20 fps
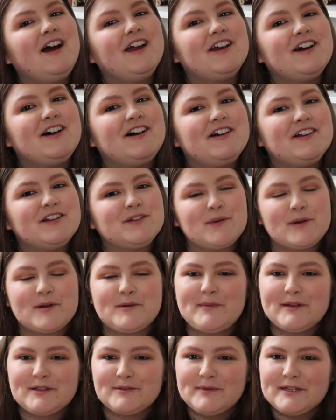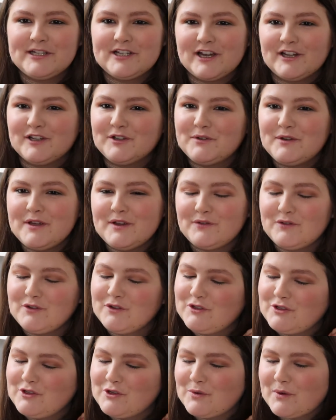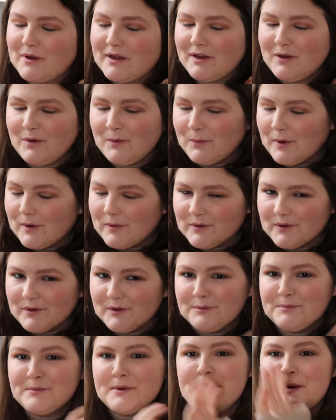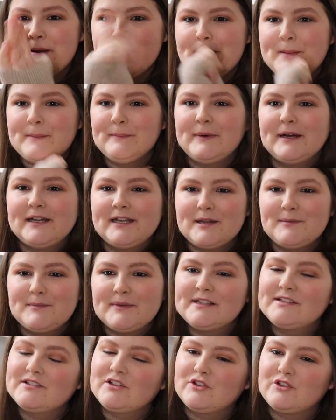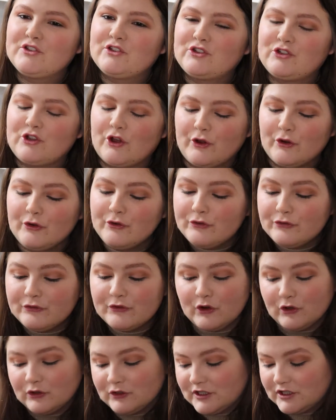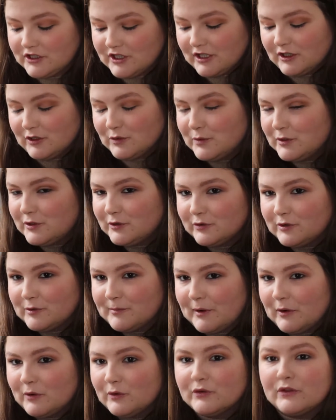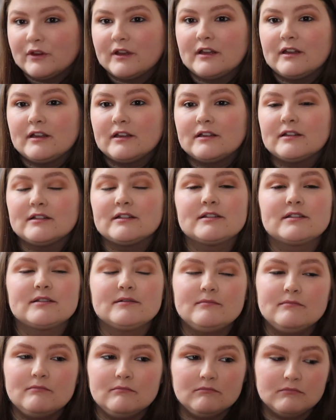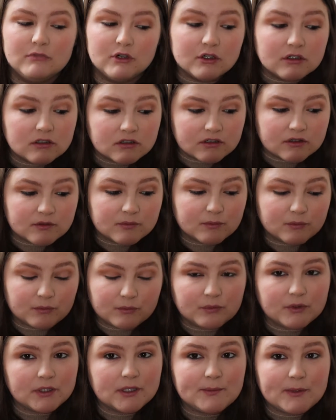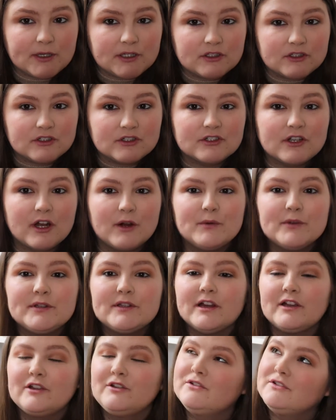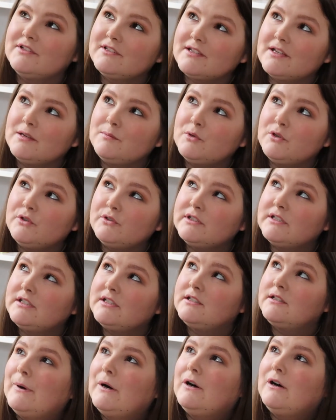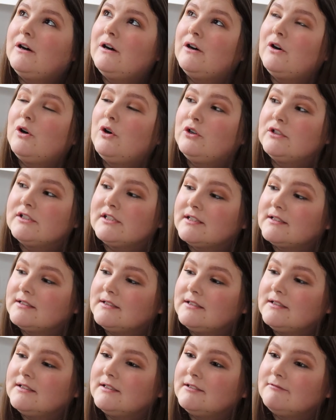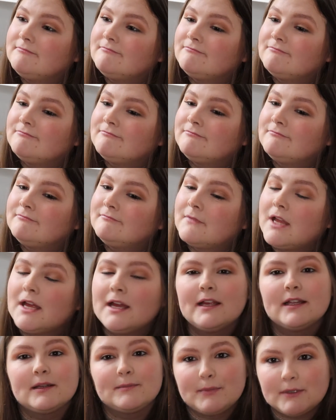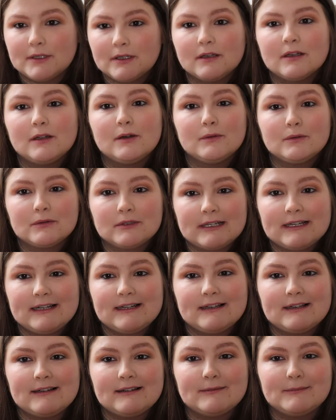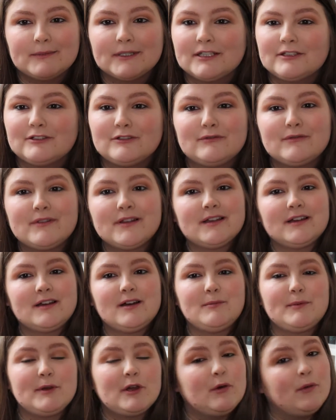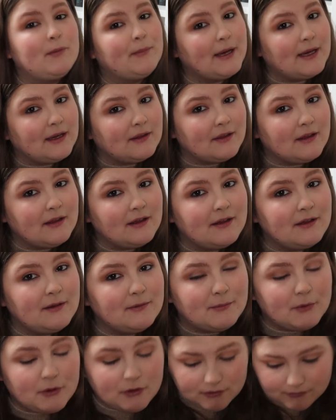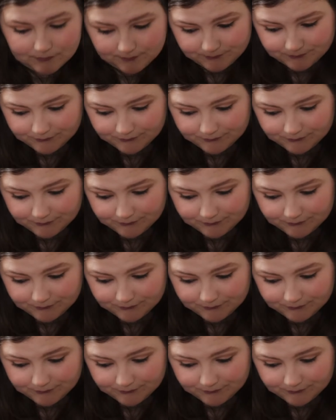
guys, welcome back to my channel. If you're new here, welcome. My name is Soph. On this channel we talk about all things books, pretty much. I used to say beauty, but honestly it's been a long time and I don't think I'll be going back there, but